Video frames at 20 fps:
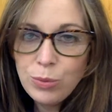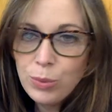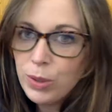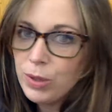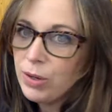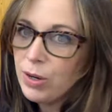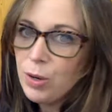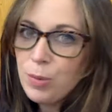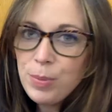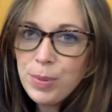
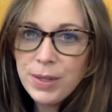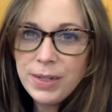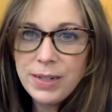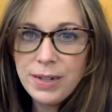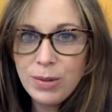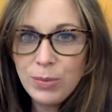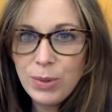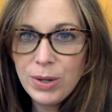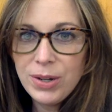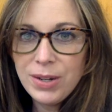We're open
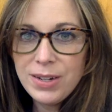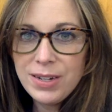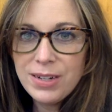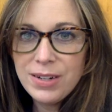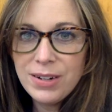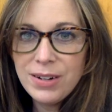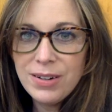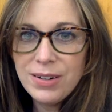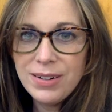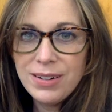and we're
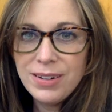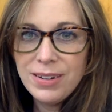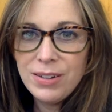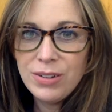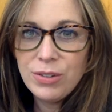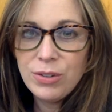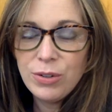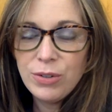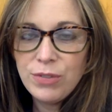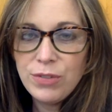here.
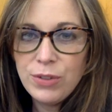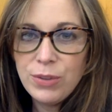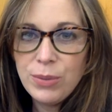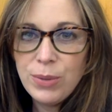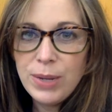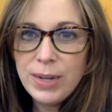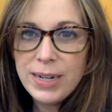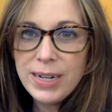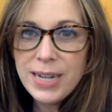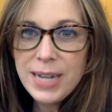So if you
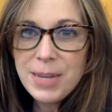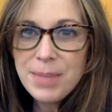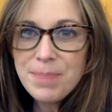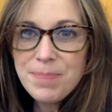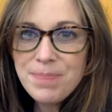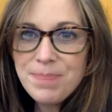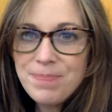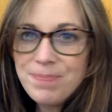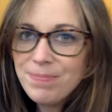want to come,